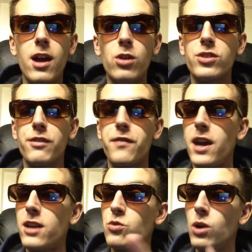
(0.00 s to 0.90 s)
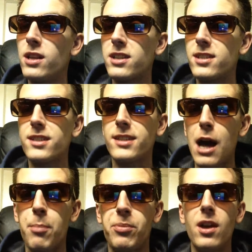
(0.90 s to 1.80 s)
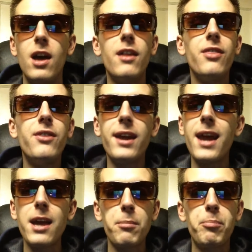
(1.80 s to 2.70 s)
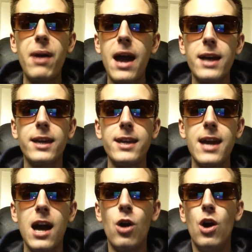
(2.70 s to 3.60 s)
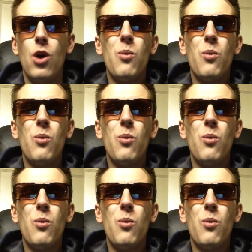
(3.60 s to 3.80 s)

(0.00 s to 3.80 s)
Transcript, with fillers: else the fans will accept that ain't Pacquiao.